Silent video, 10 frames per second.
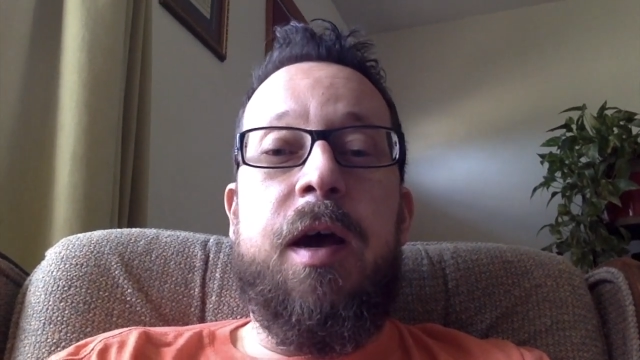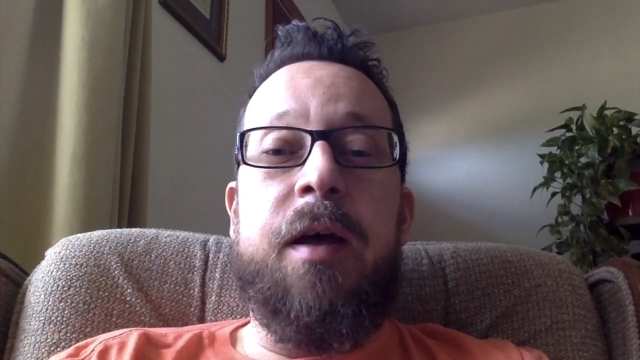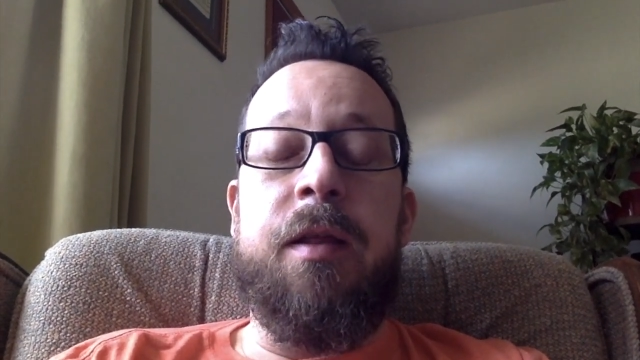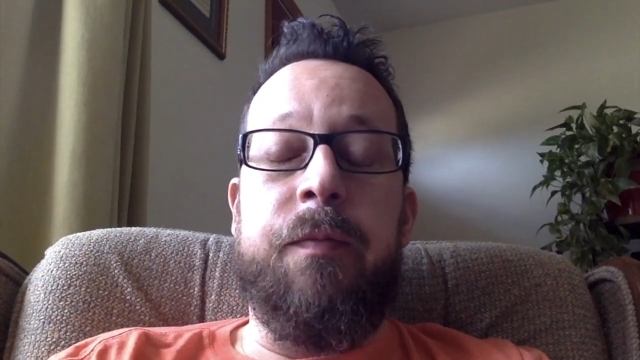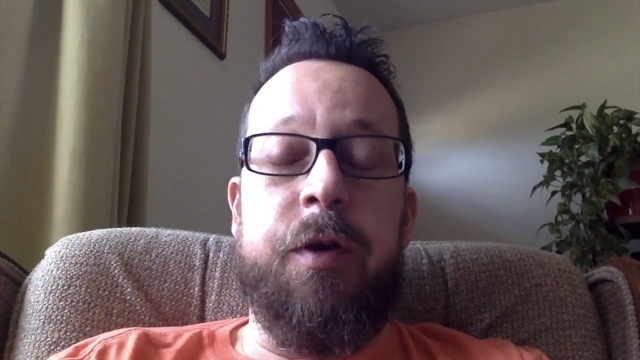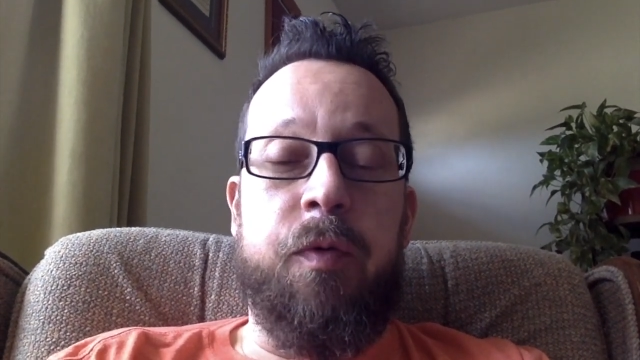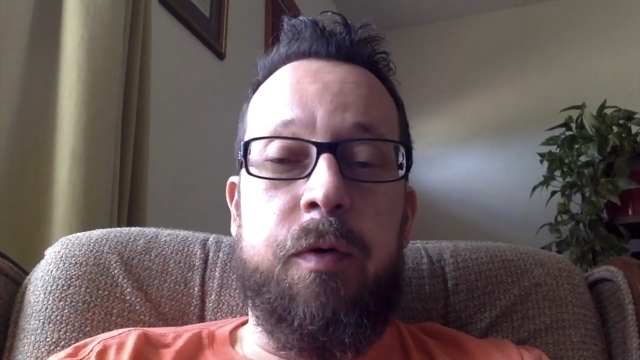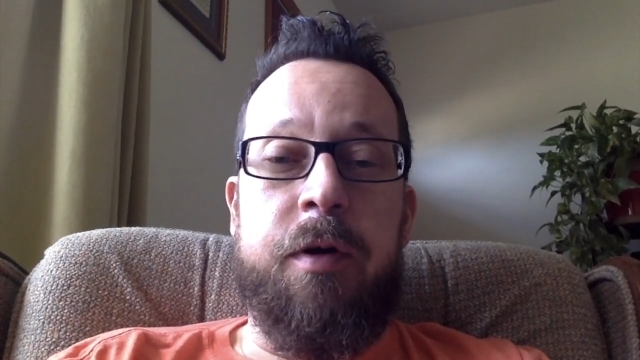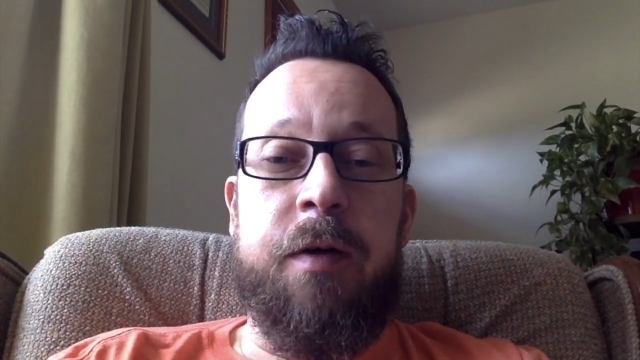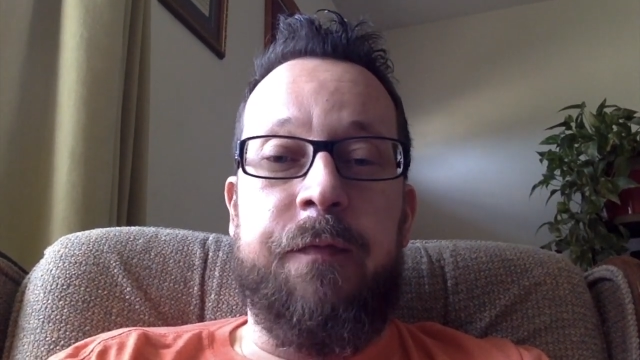and then
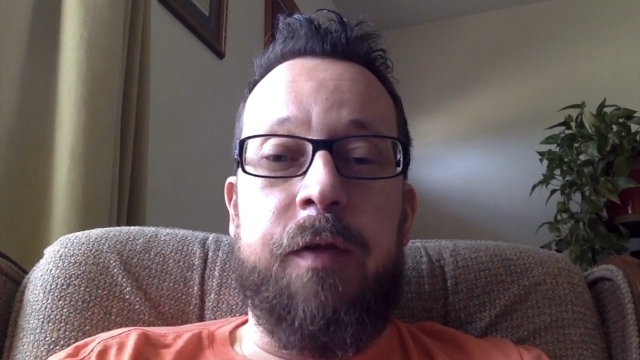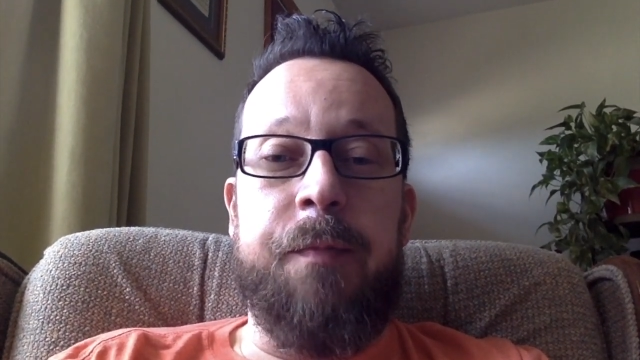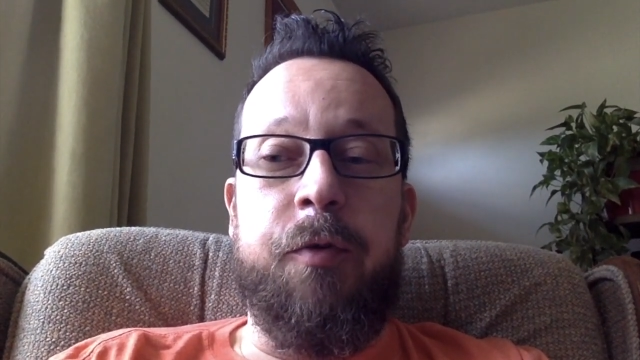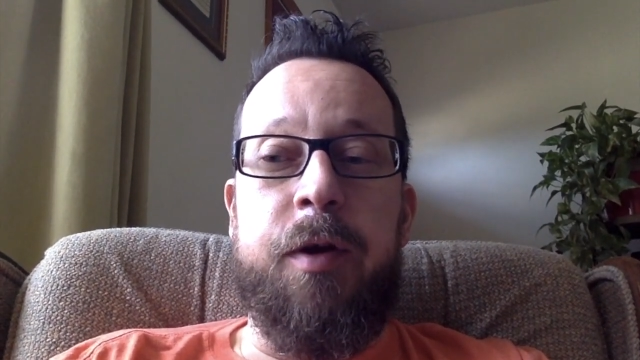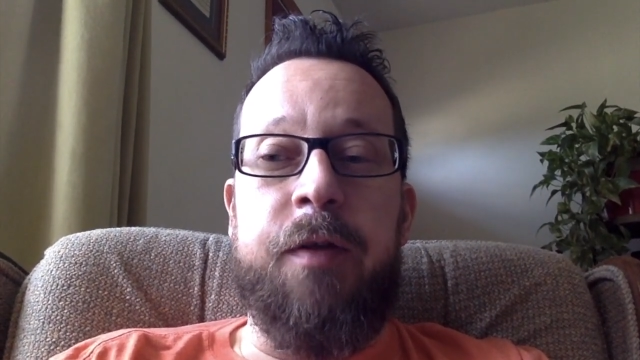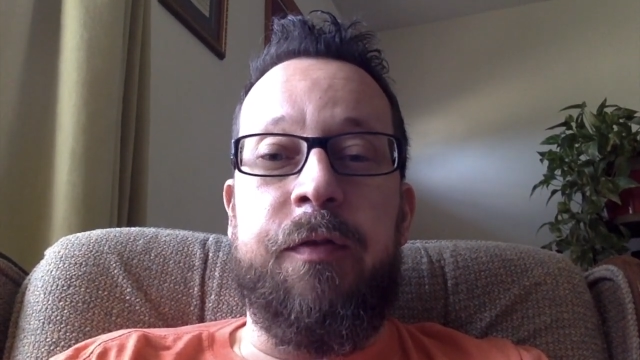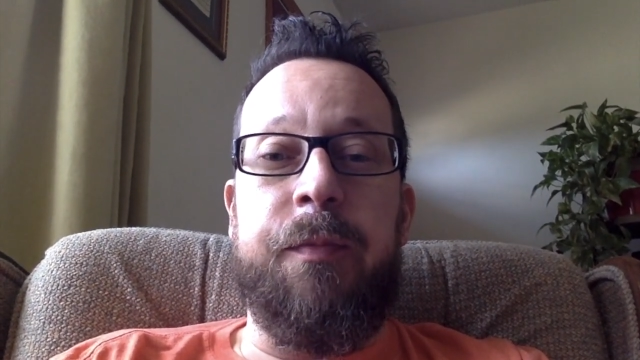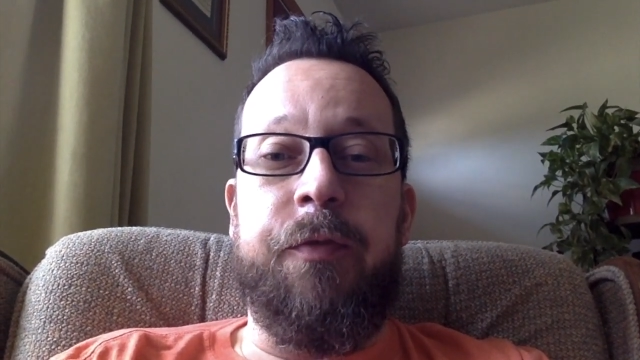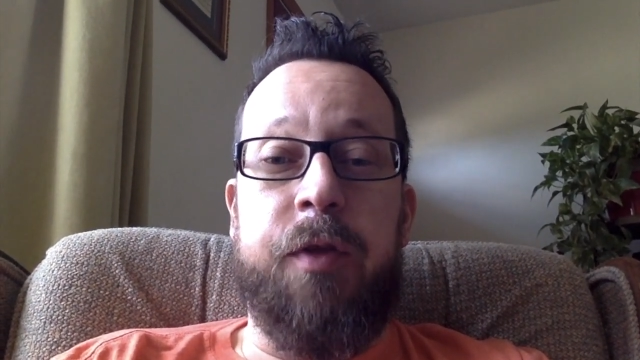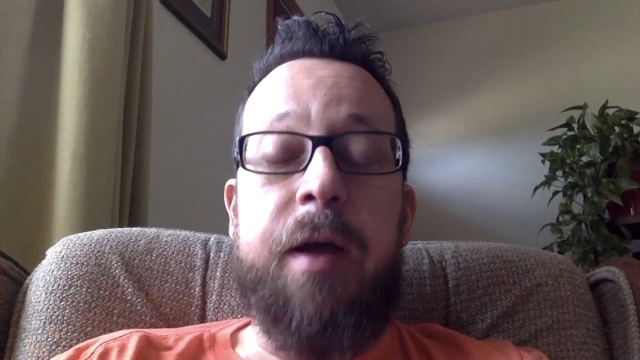record on Flipgrid
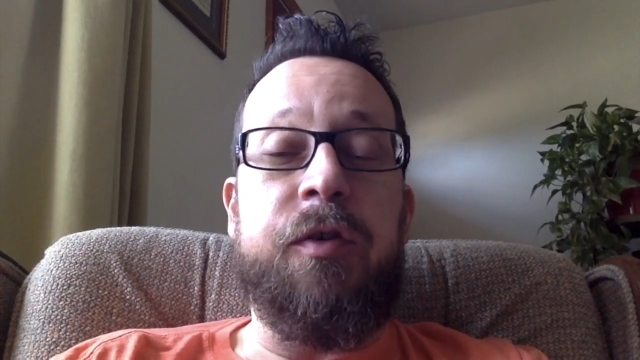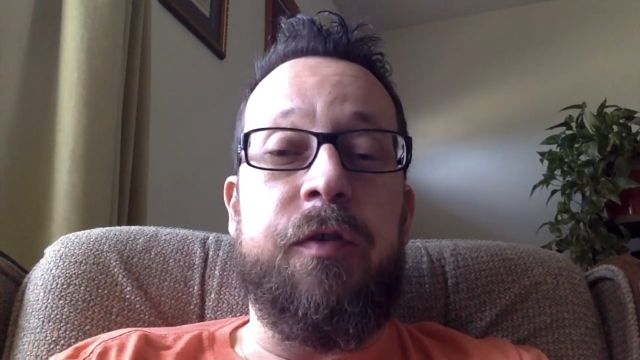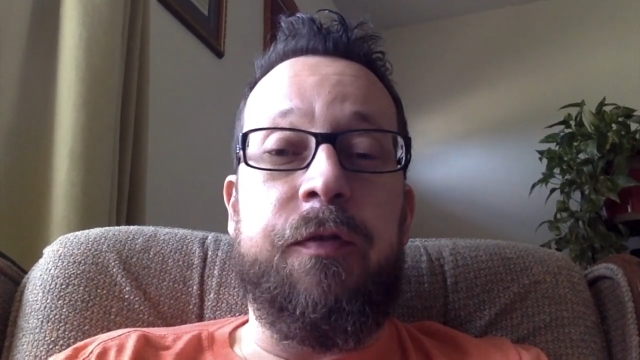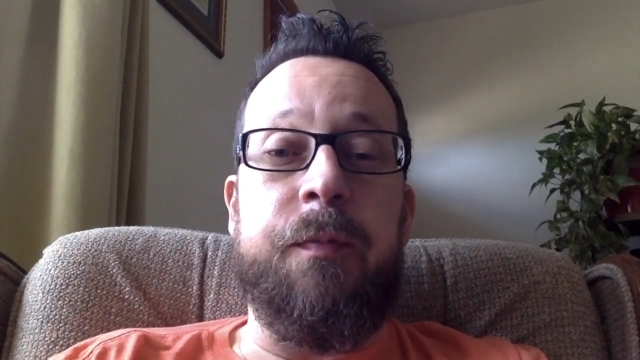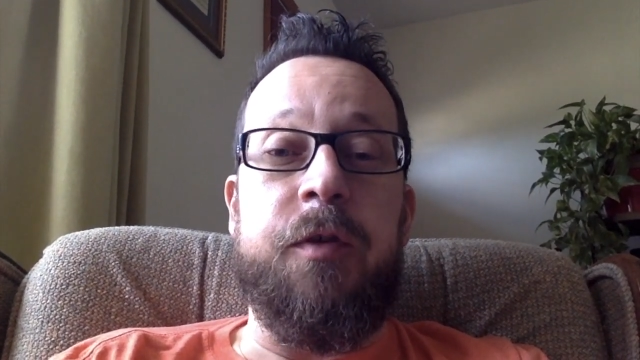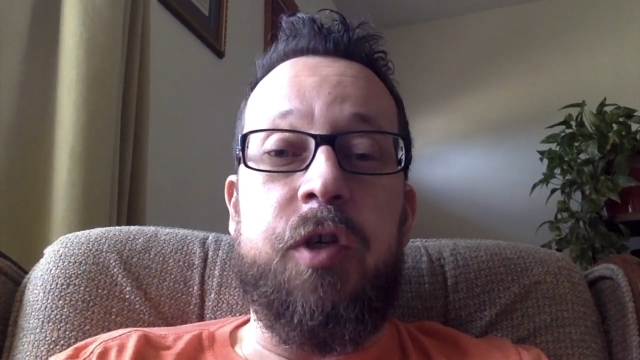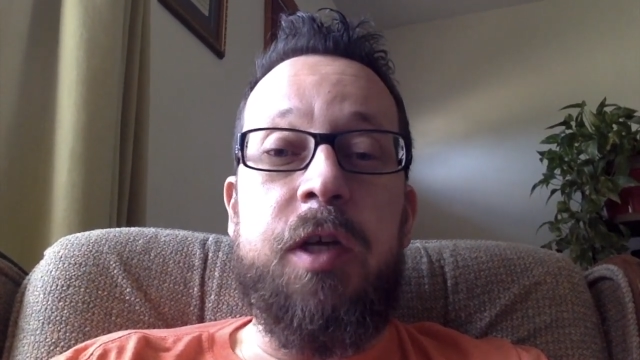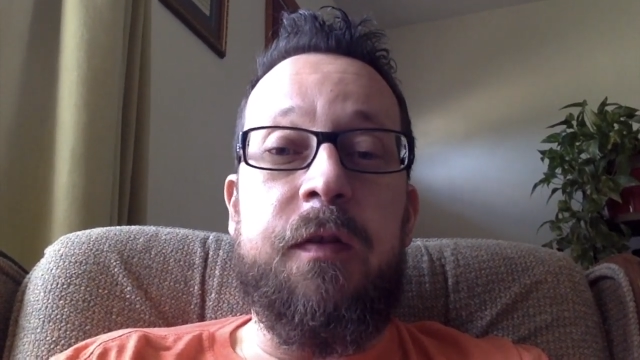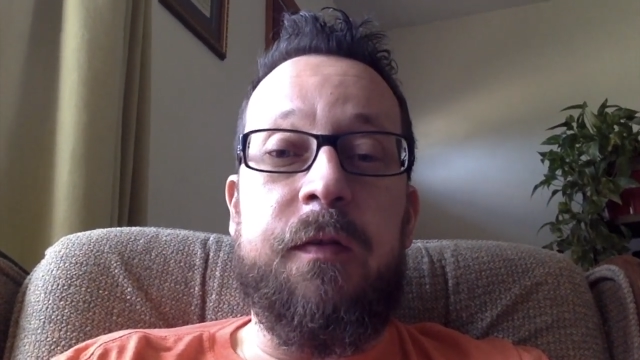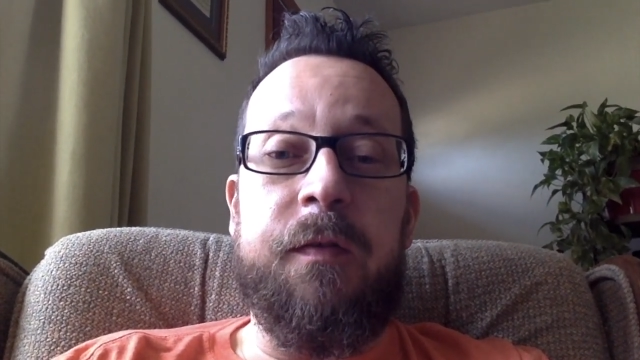some selections from the
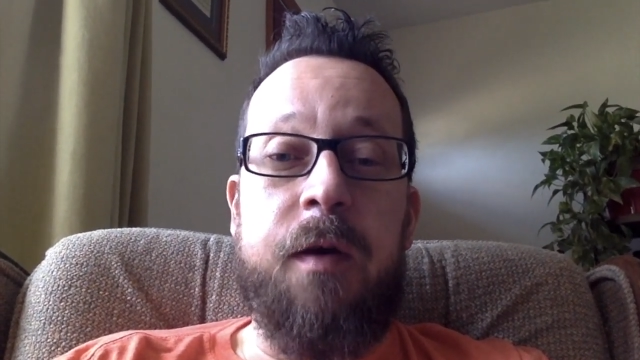sheets